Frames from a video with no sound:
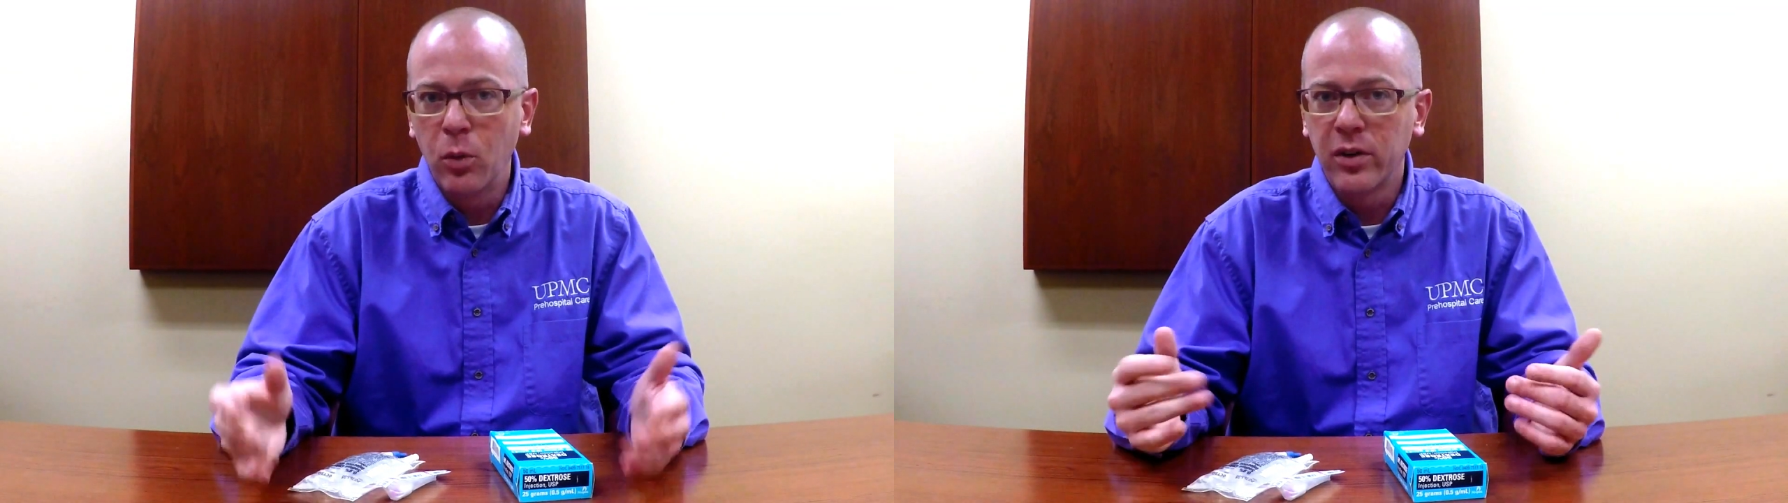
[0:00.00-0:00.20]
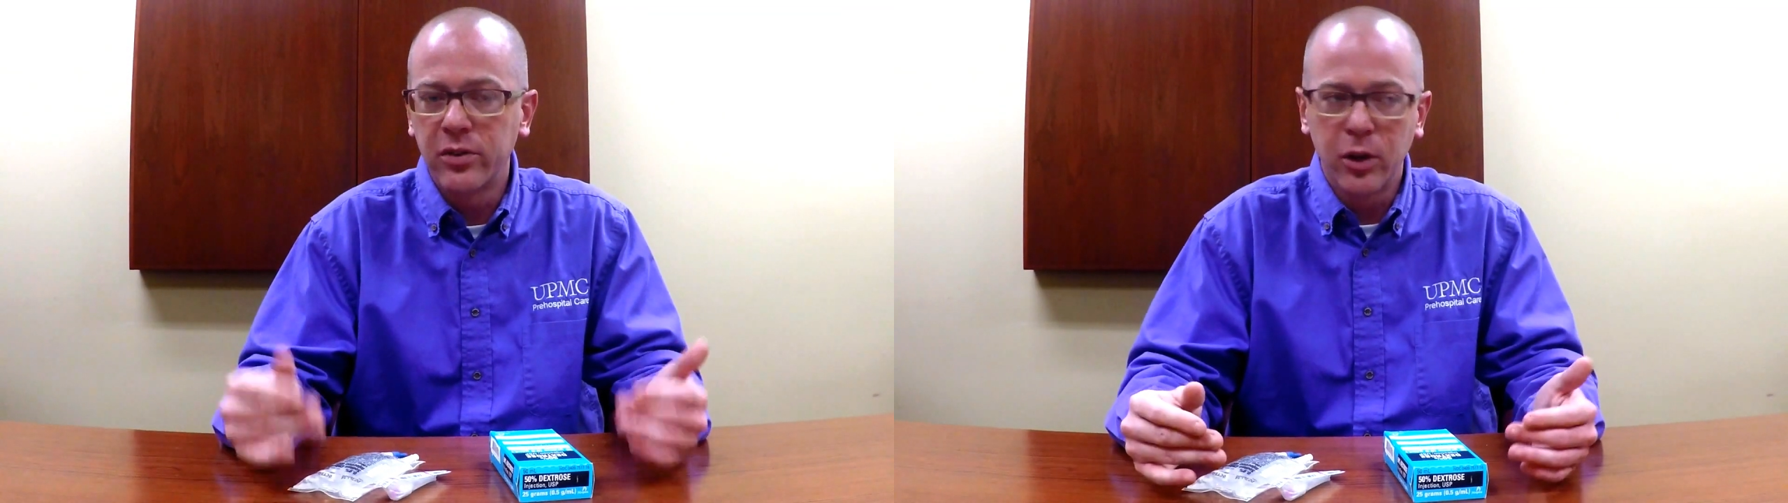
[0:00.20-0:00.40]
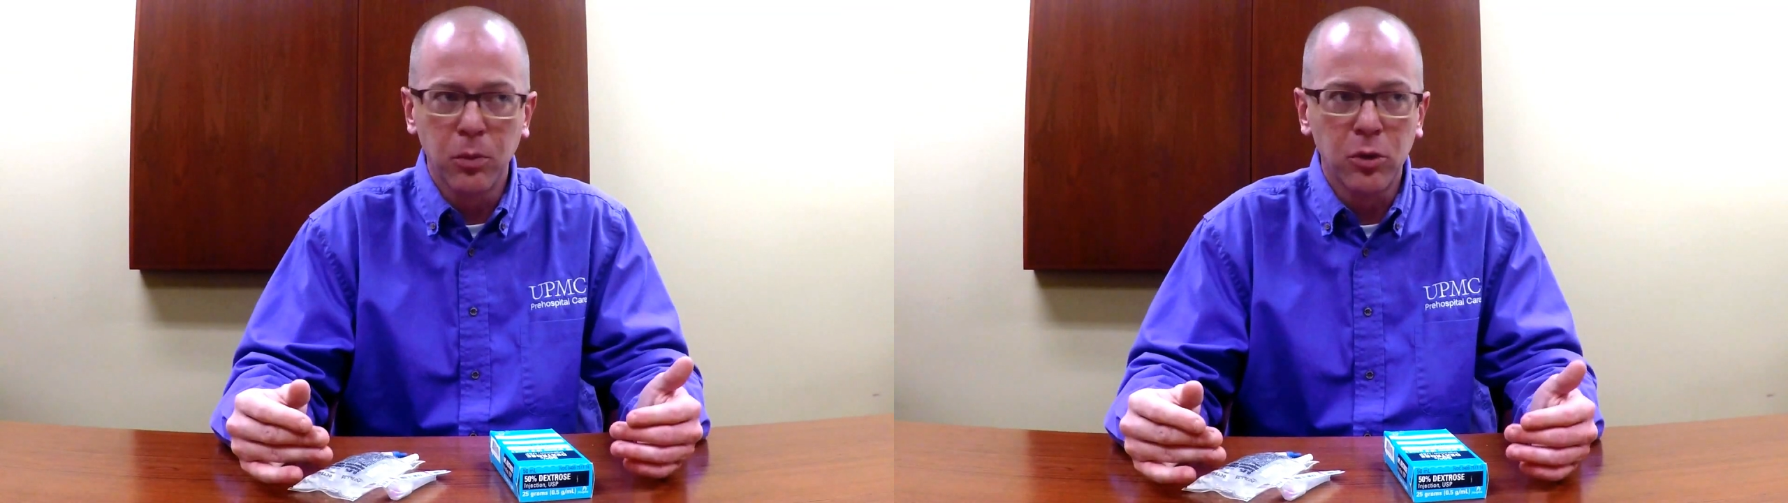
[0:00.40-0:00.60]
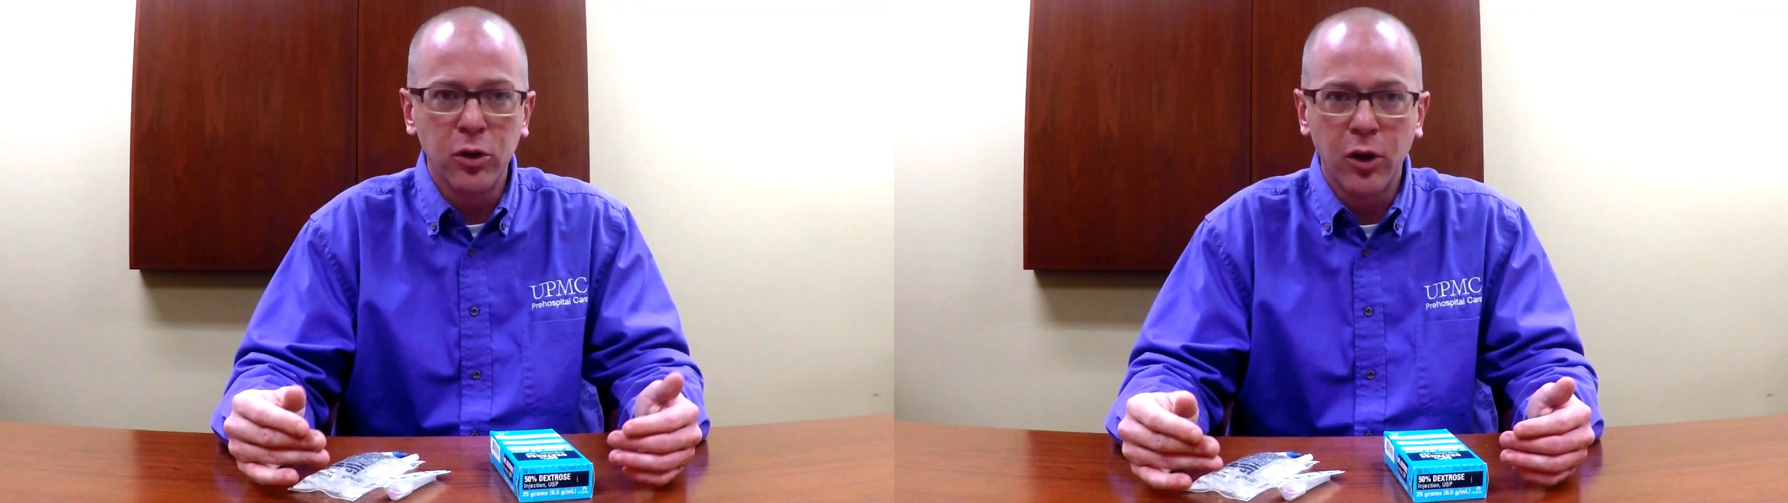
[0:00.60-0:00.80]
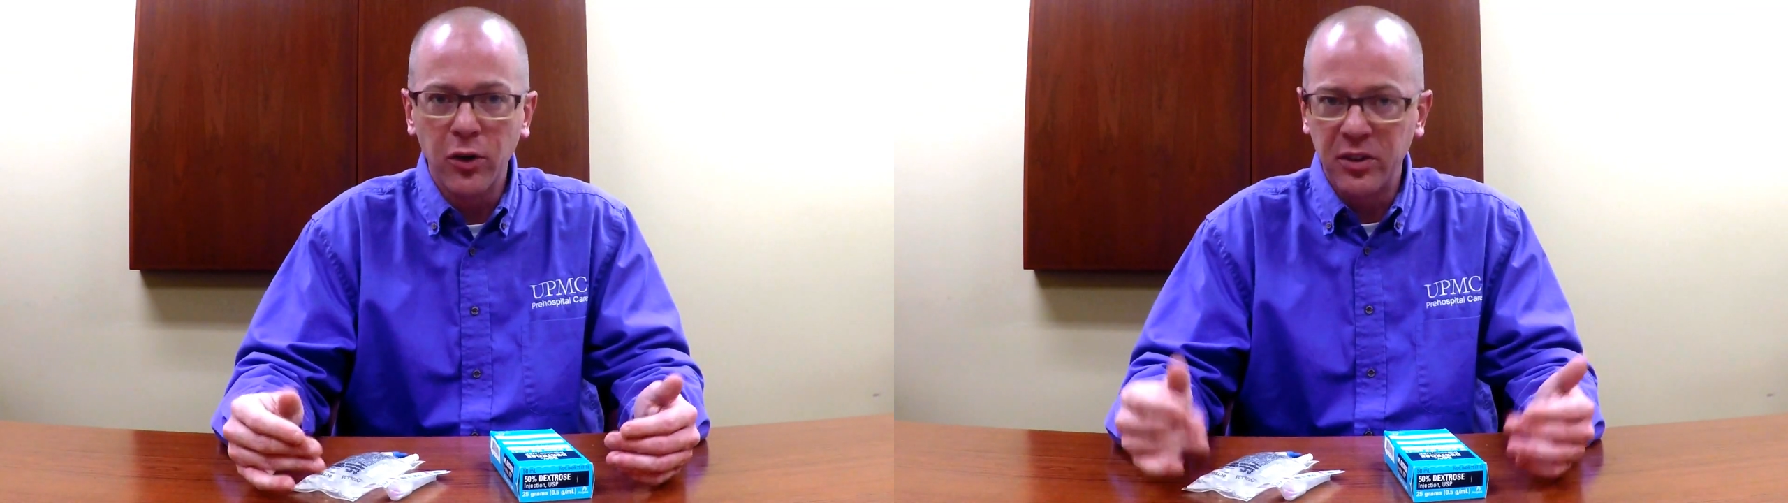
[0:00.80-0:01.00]
where serum
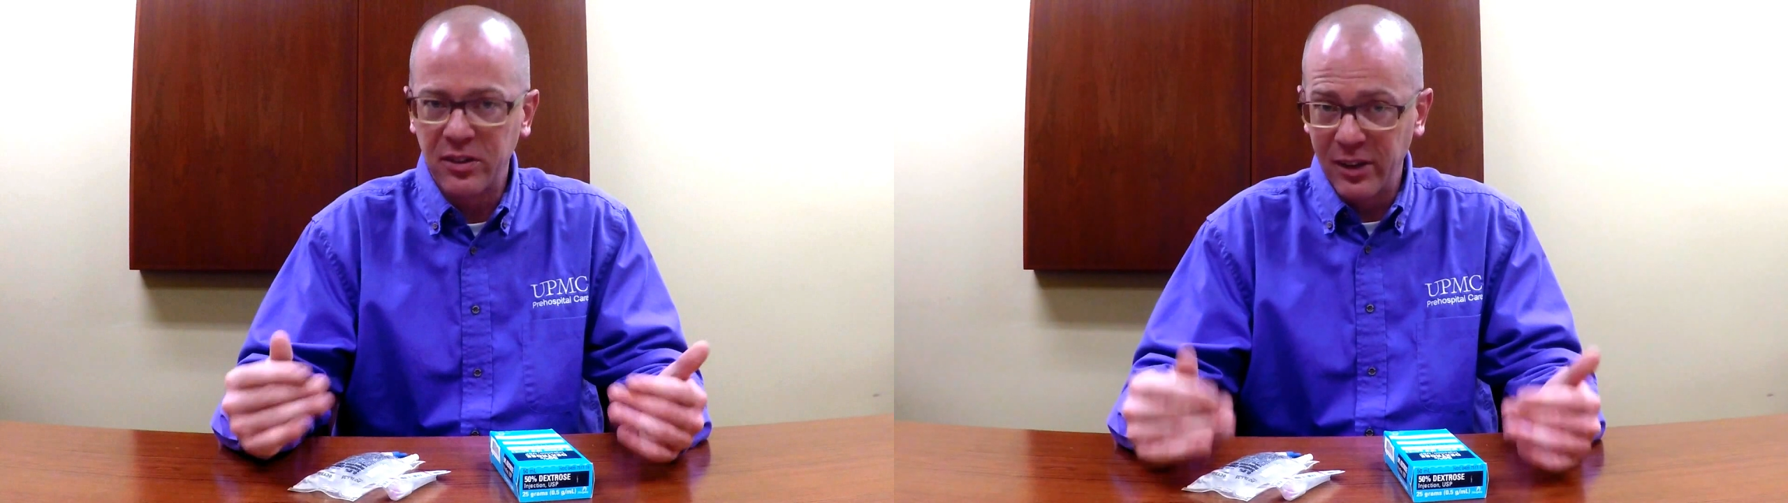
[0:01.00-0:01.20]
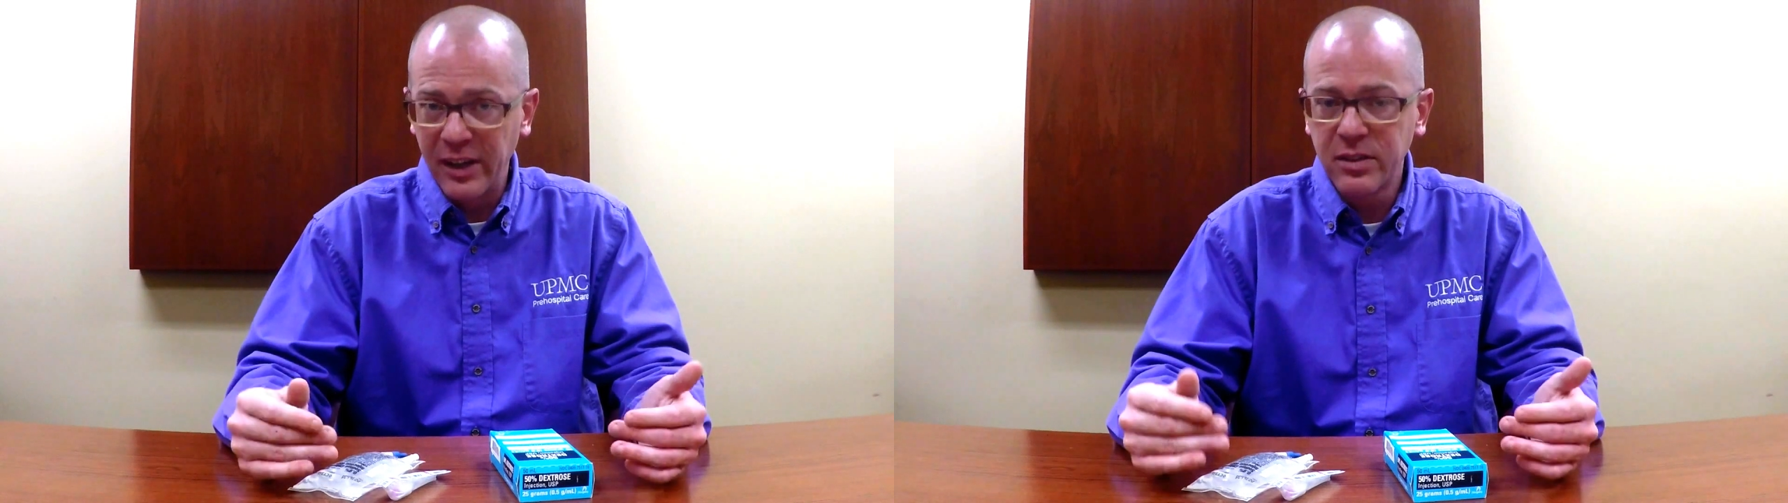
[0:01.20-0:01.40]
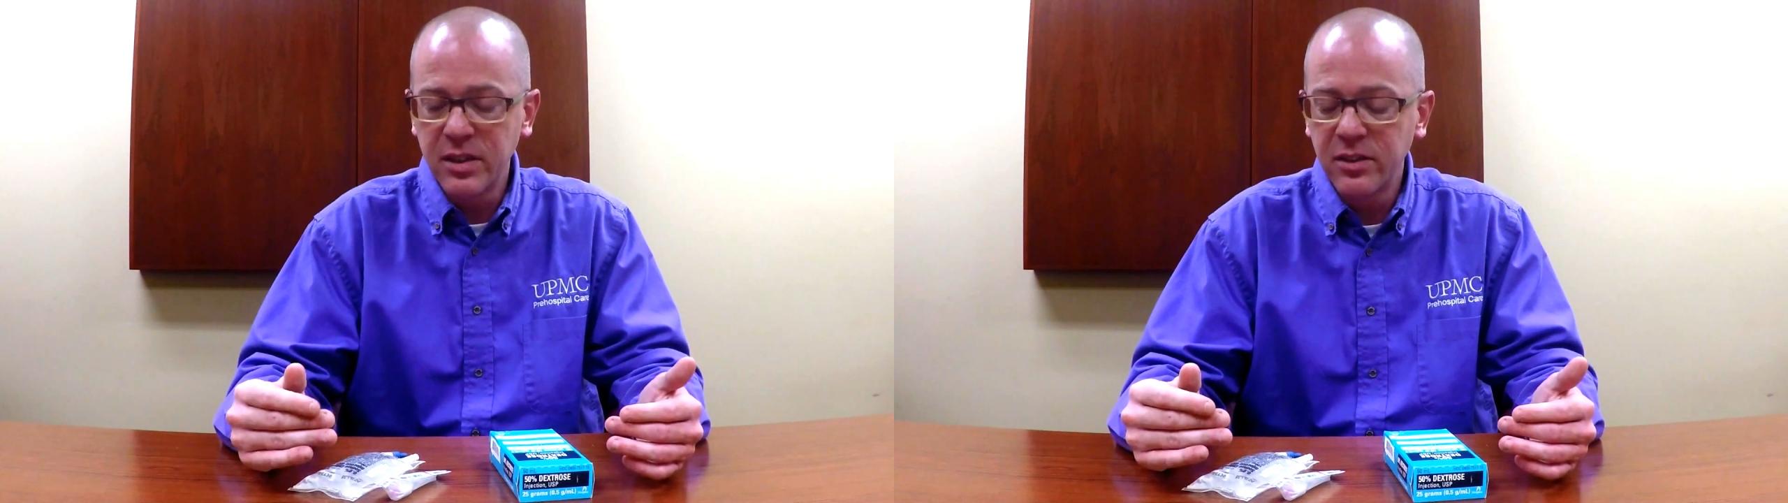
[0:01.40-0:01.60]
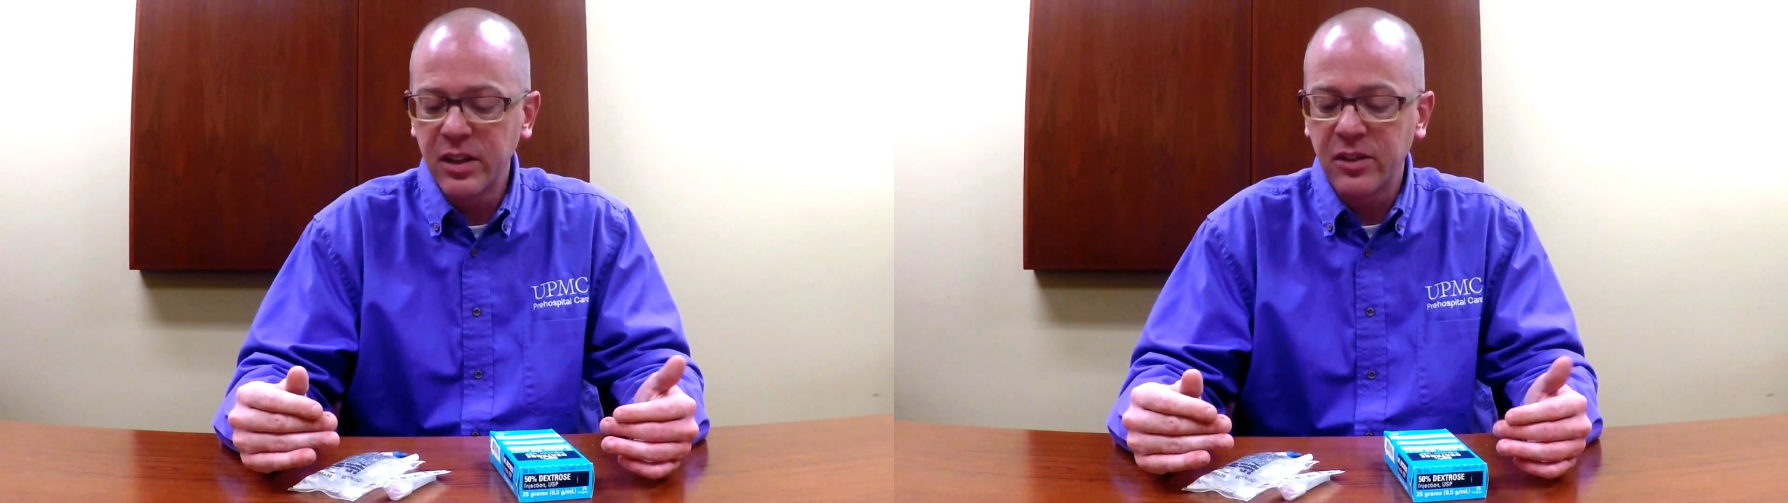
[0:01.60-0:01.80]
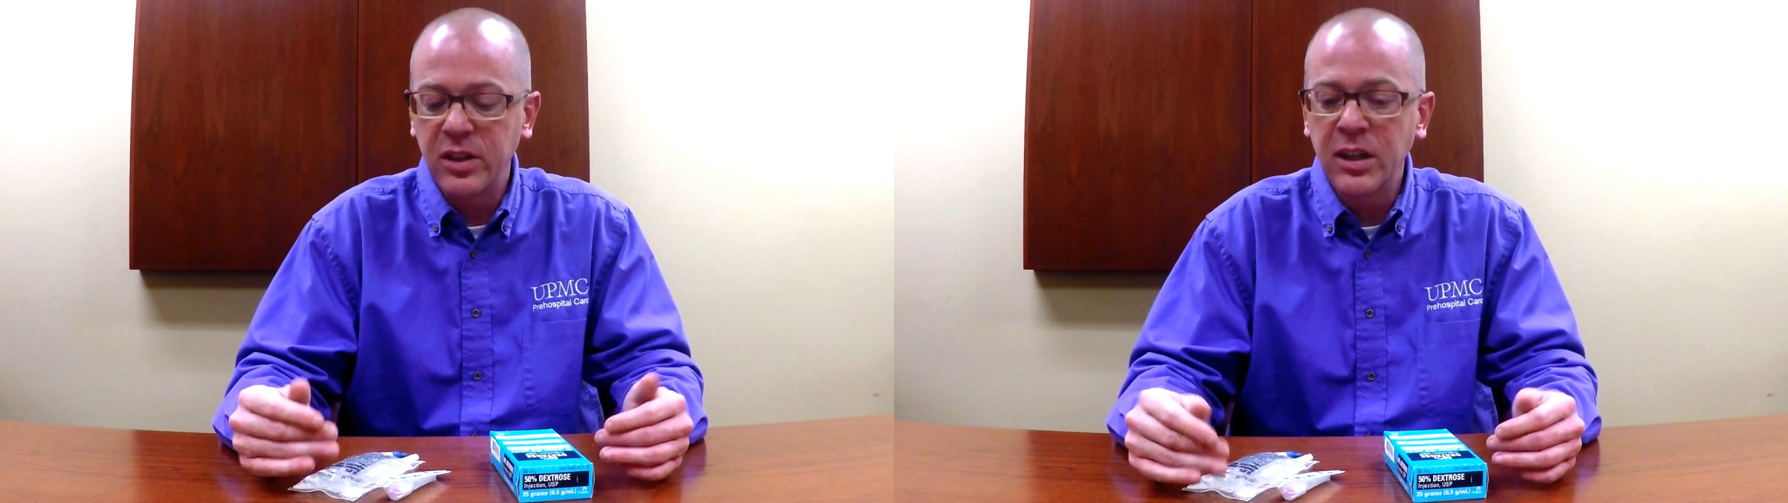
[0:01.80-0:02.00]
glucose is less than
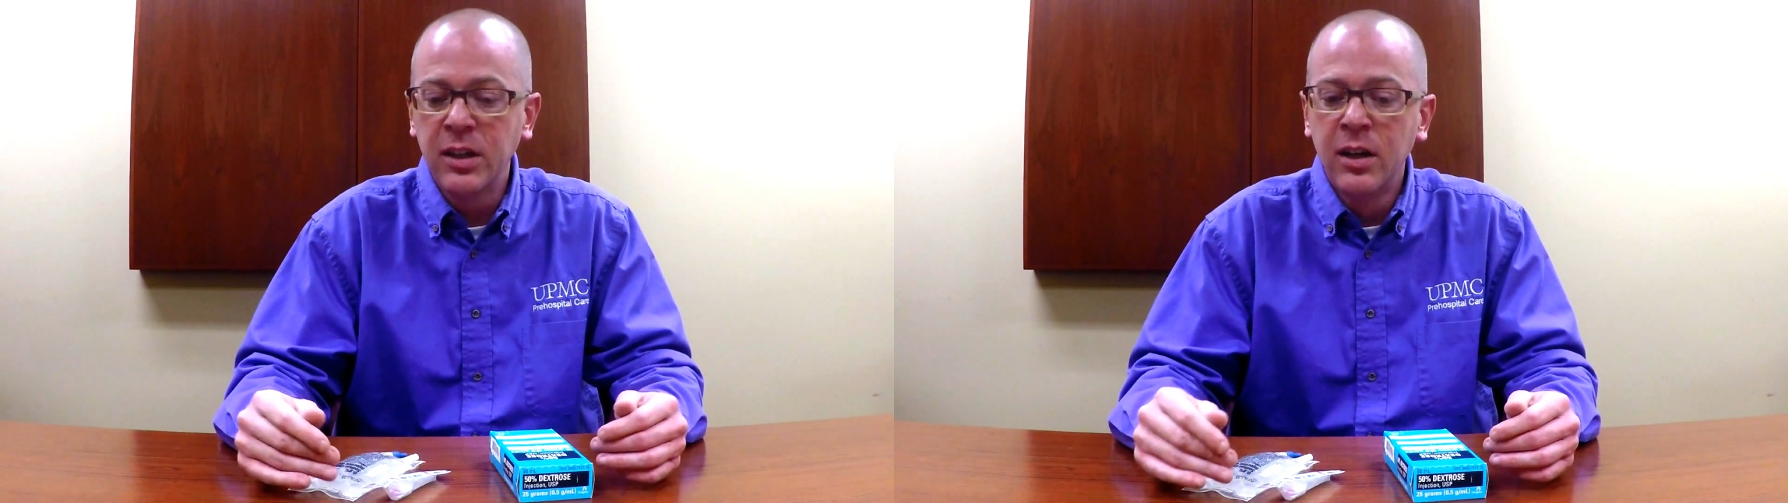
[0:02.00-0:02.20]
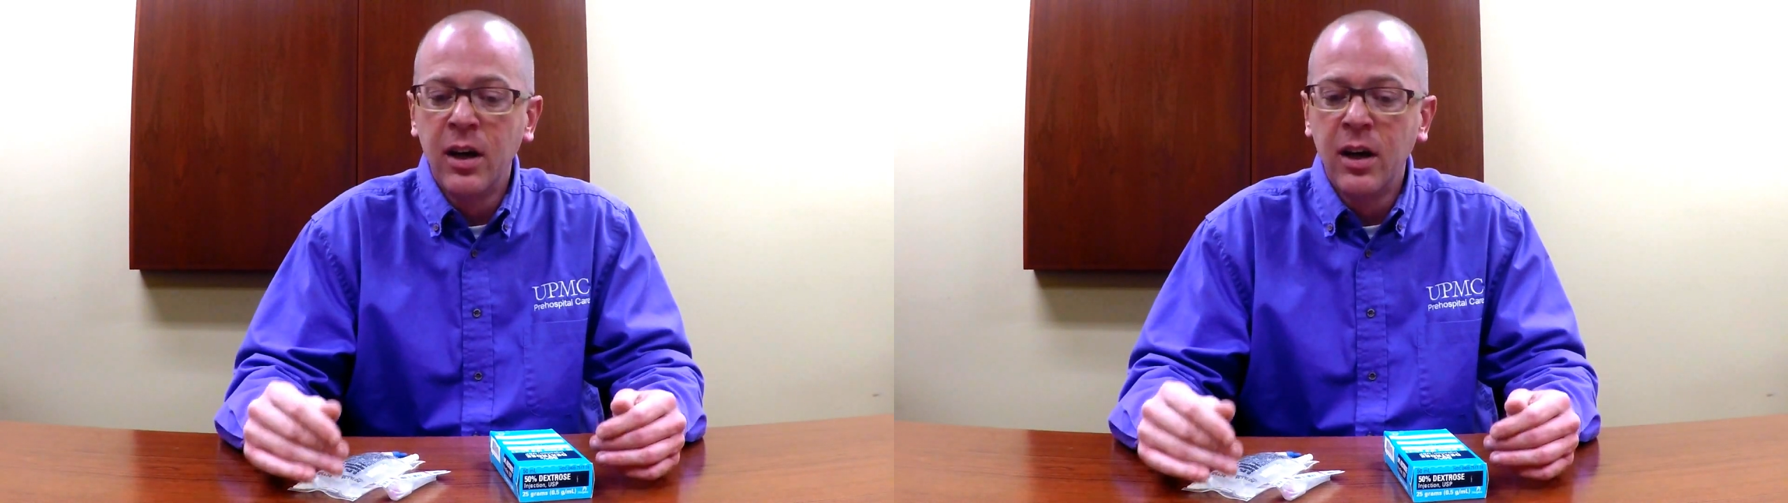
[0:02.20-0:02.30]
60